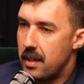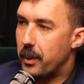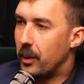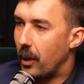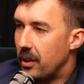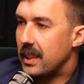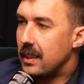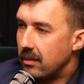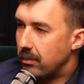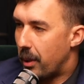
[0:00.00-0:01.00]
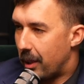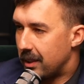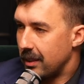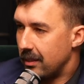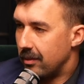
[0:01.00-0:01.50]
typical aussie
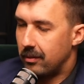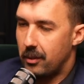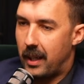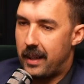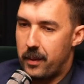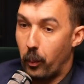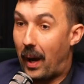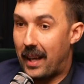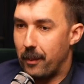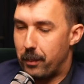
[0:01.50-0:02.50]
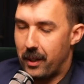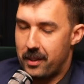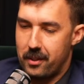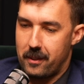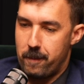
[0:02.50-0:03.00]
person right the white
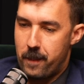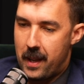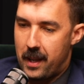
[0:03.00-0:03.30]
person